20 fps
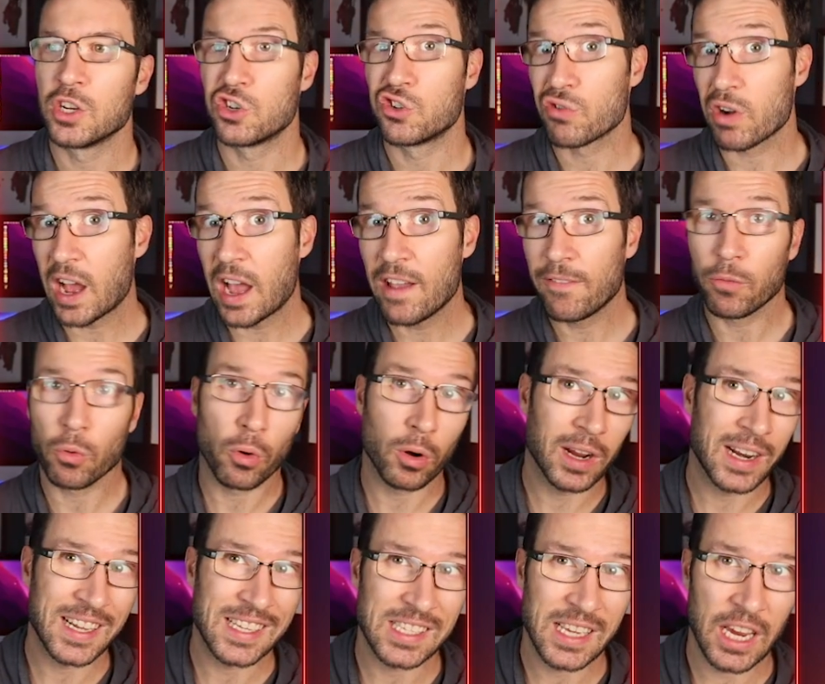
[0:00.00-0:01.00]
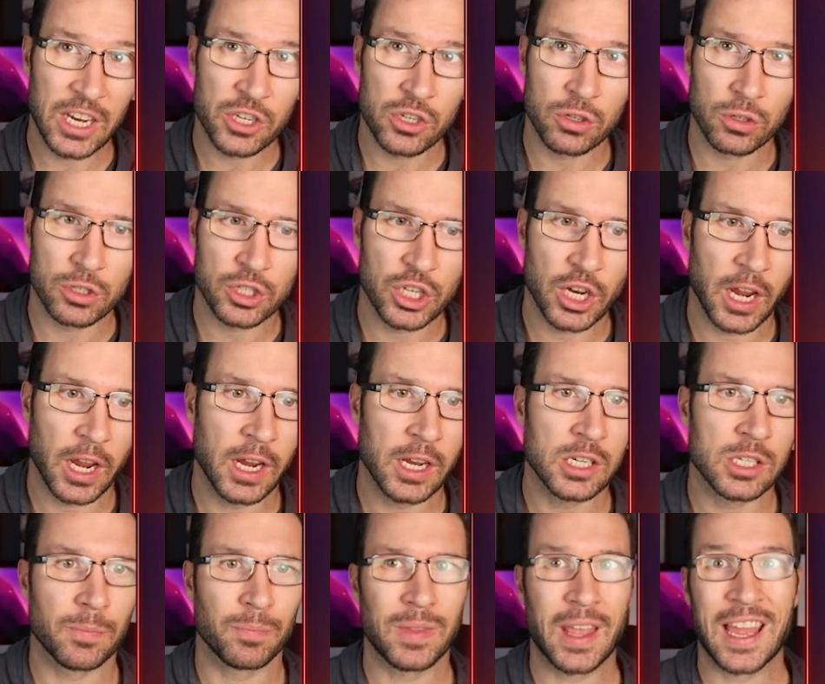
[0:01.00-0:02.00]
drive organizational
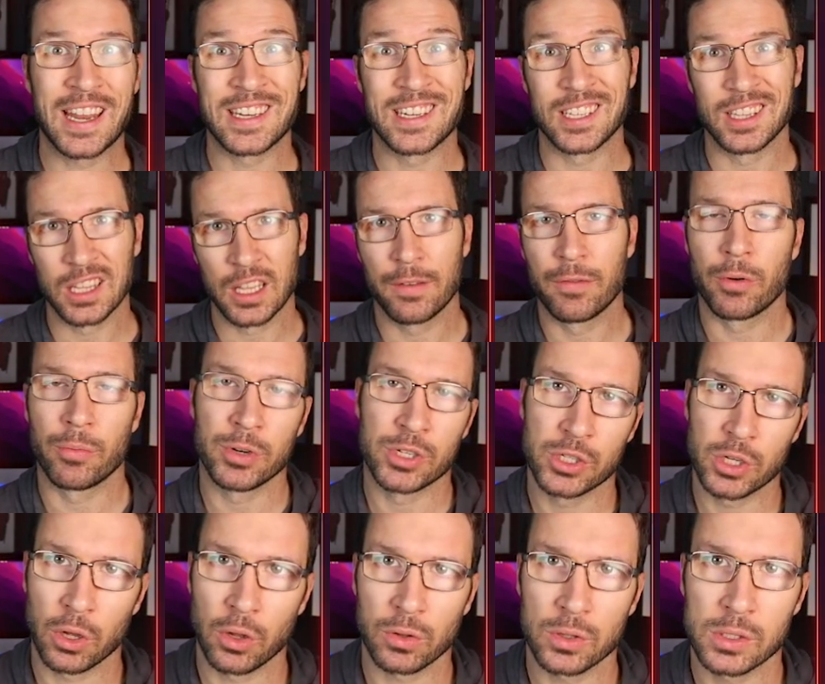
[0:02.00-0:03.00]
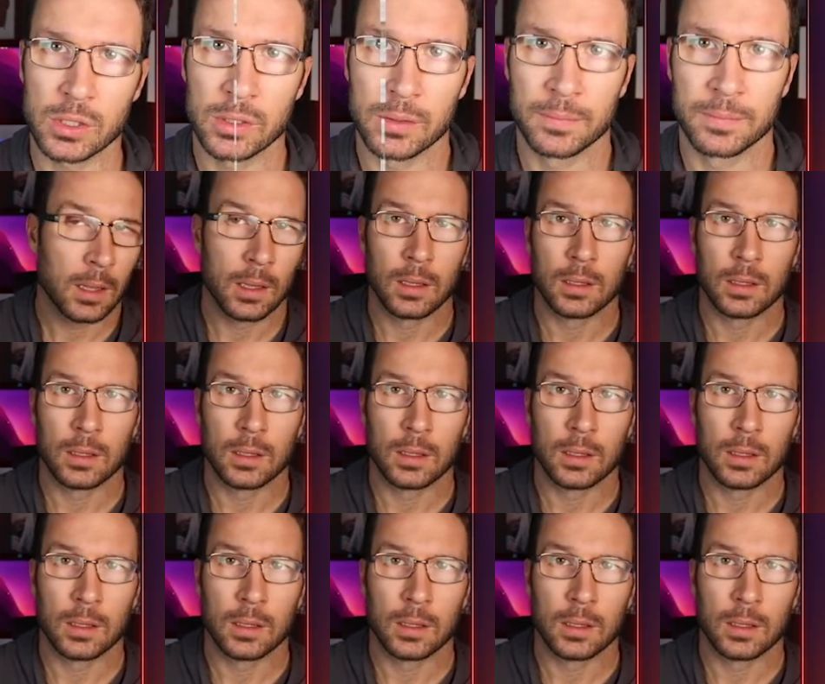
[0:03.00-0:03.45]
change, and deliver results.